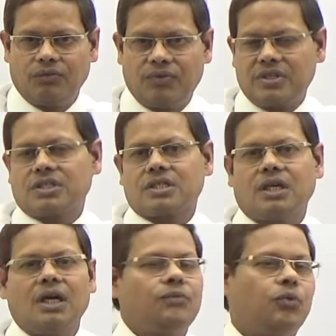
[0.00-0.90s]
first
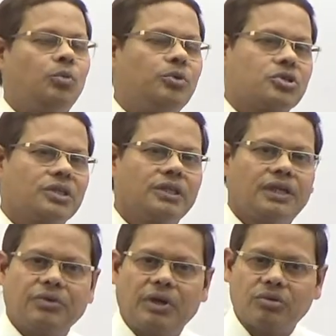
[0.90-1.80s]
and foremost thing
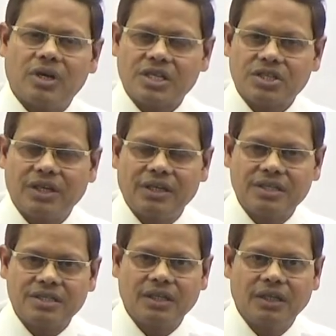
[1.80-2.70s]
that we have to understand is,